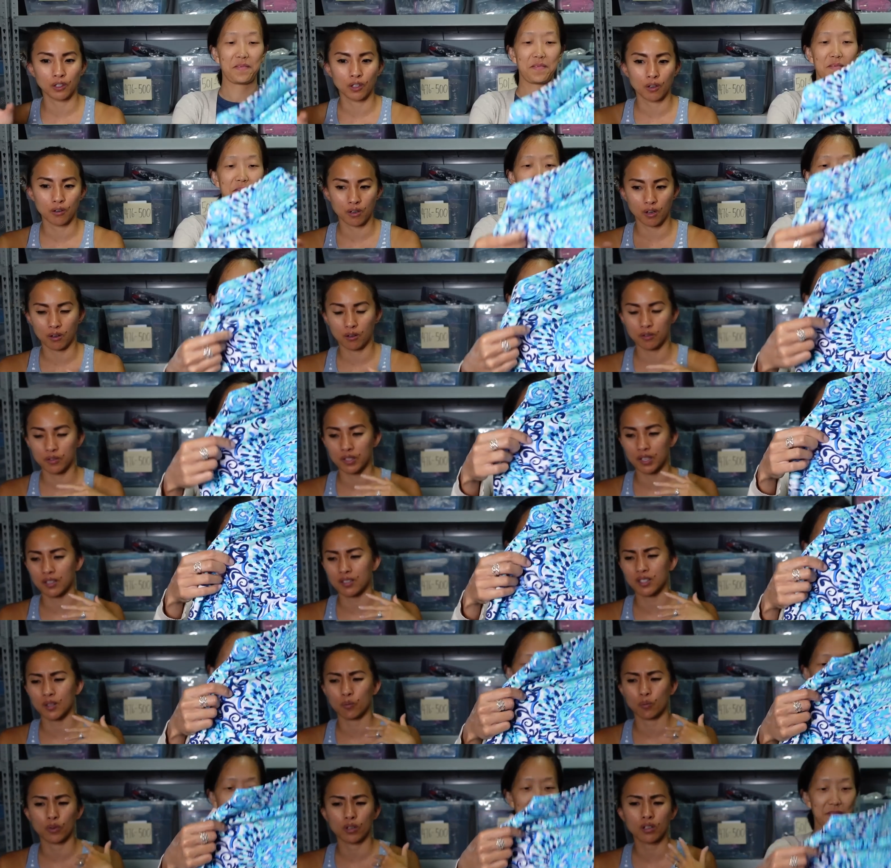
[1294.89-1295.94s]
Speaker 1: logos. Like
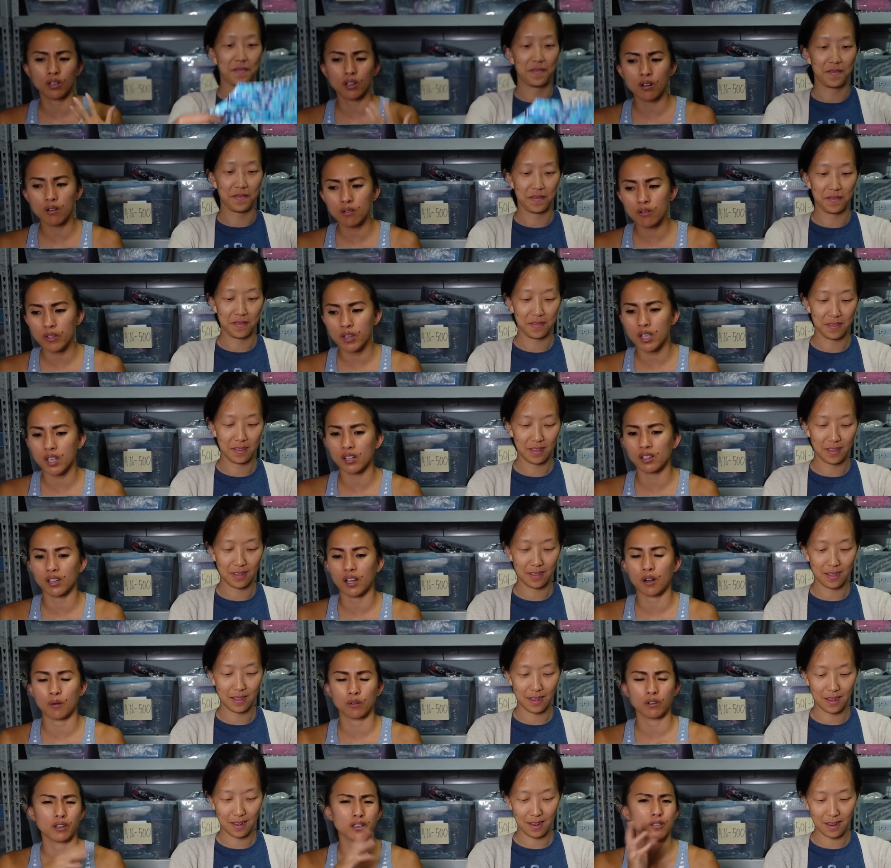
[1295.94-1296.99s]
some were clothing, a lot
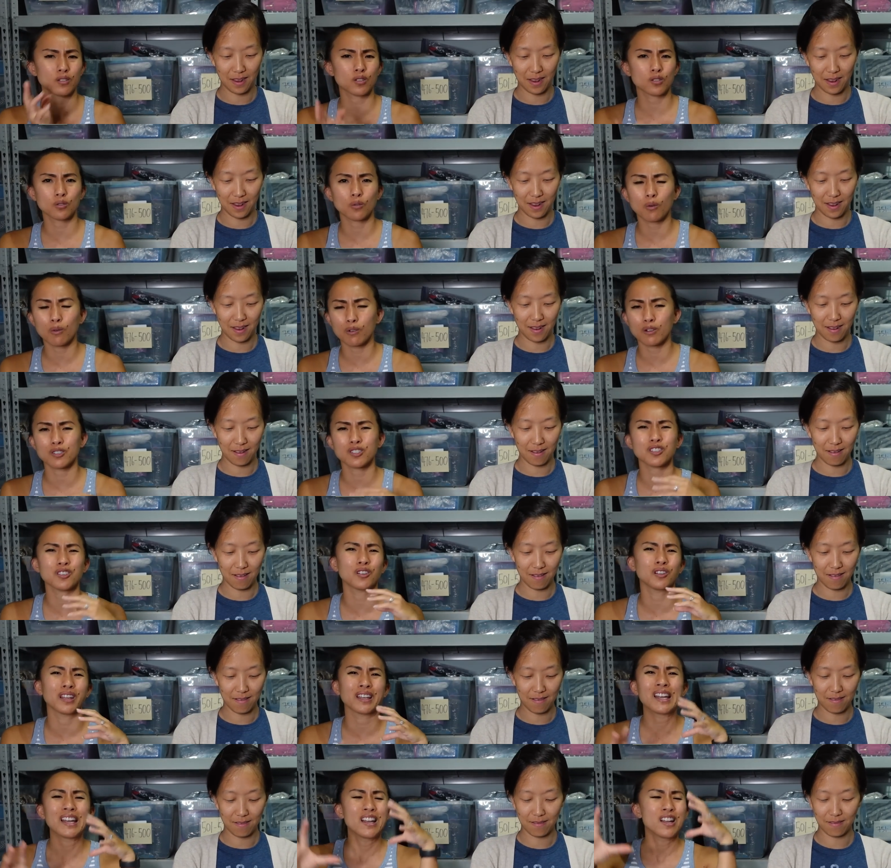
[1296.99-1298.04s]
were like stores, you know,
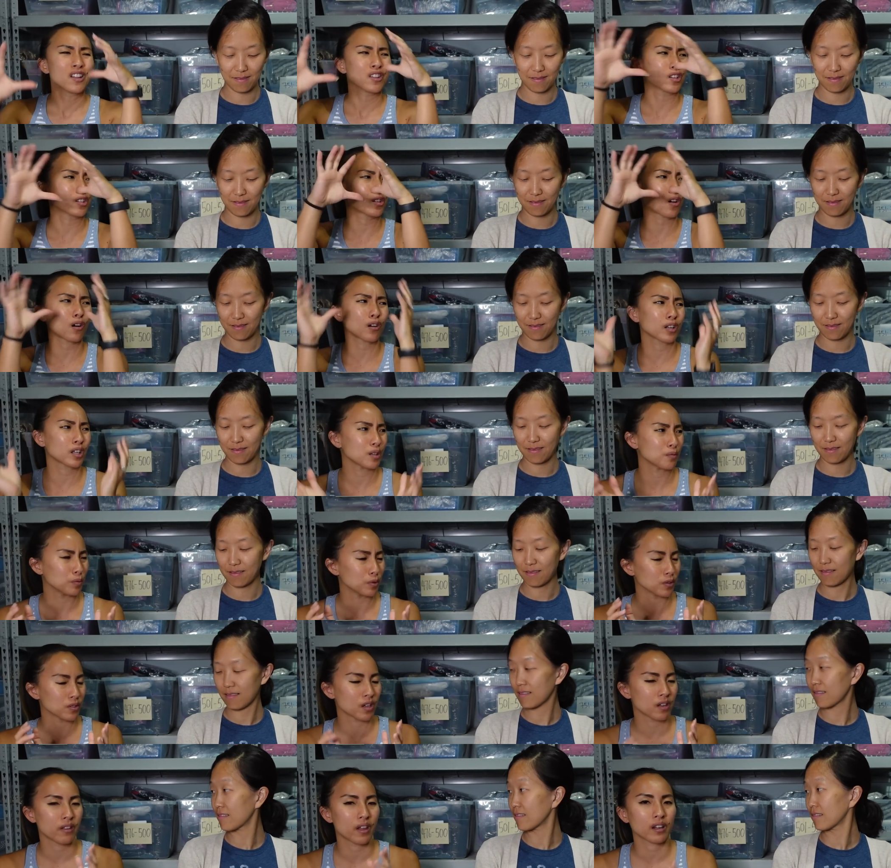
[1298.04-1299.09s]
like the Target,
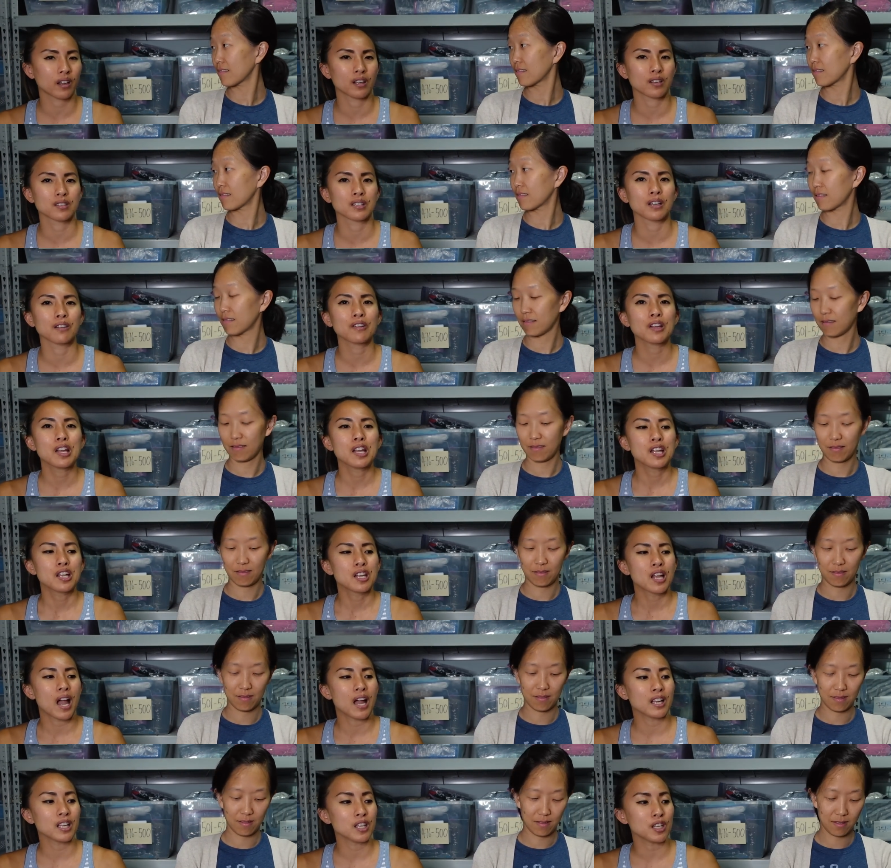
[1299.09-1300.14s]
Bullseye, that kind of stuff.
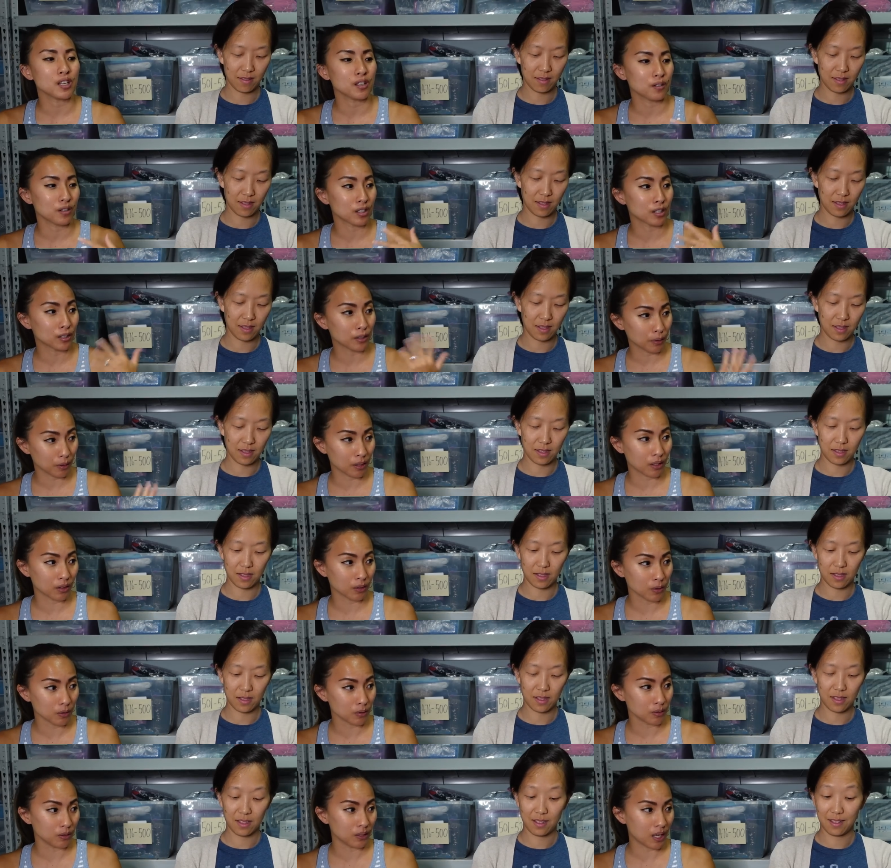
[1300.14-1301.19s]
And he included
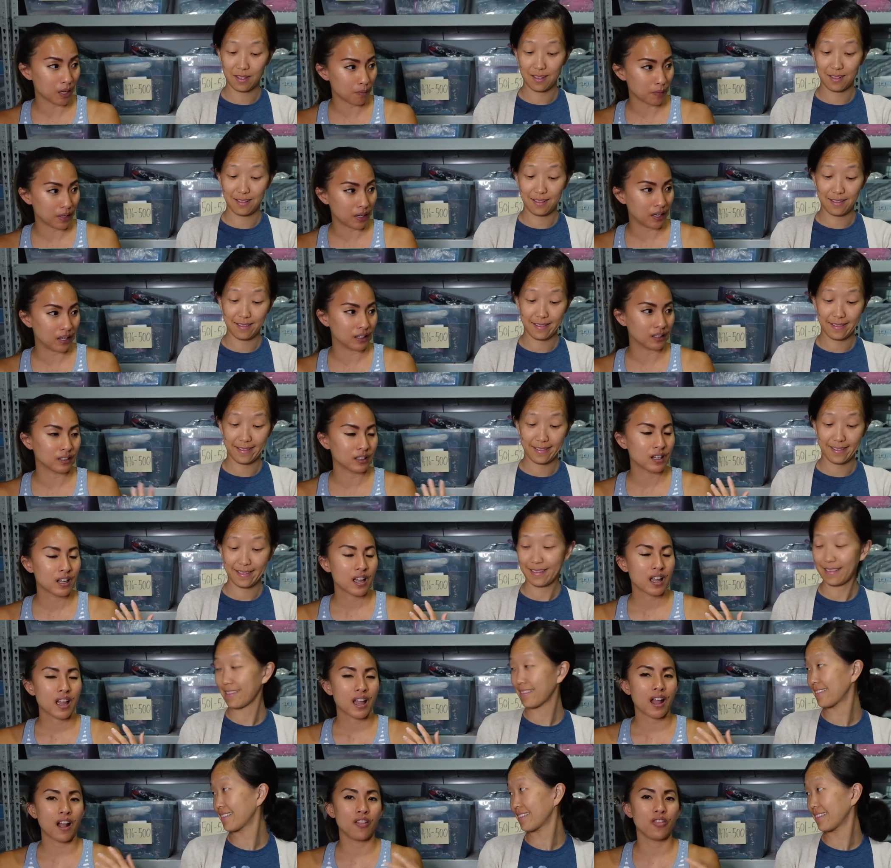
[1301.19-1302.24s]
Lululemon,
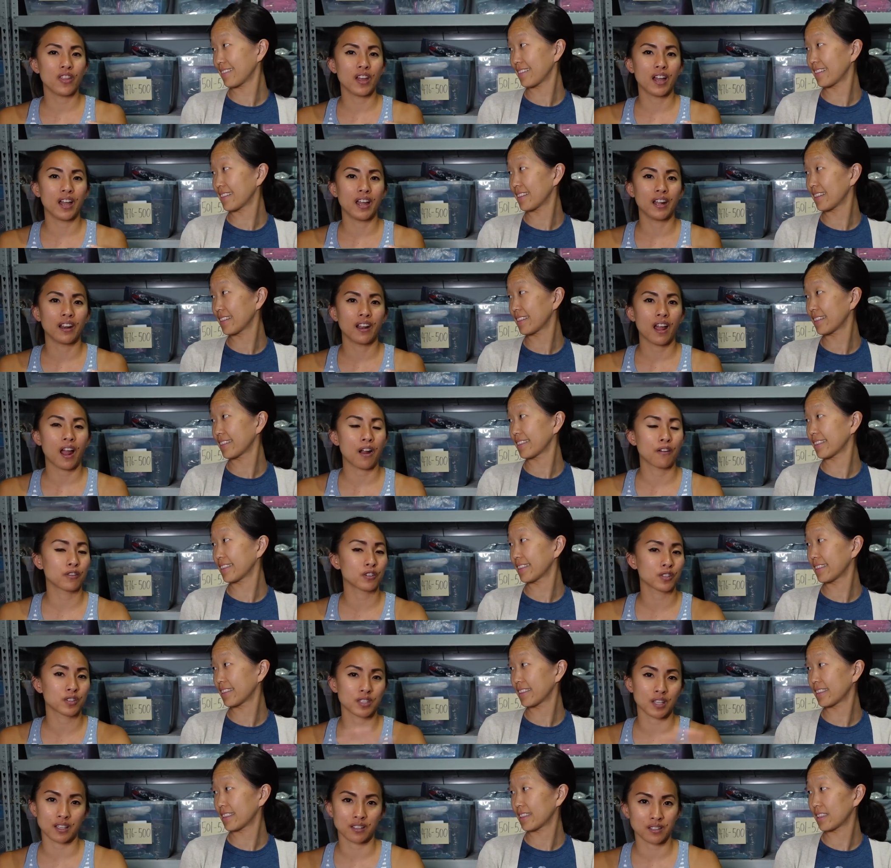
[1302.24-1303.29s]
and then ever
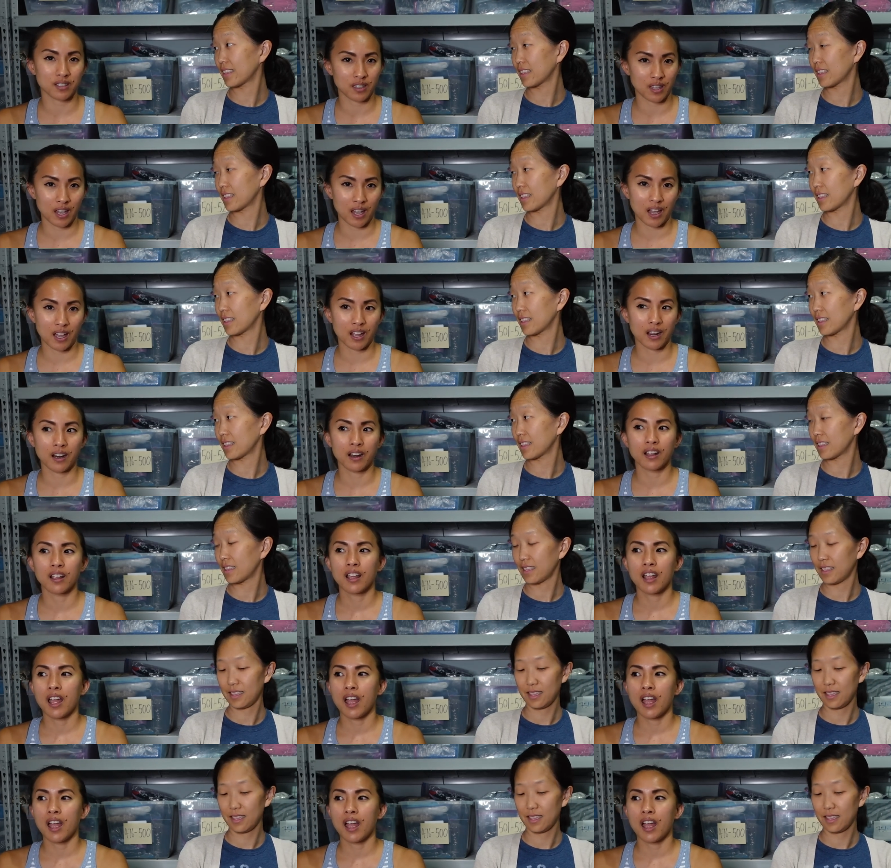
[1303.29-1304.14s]
since then...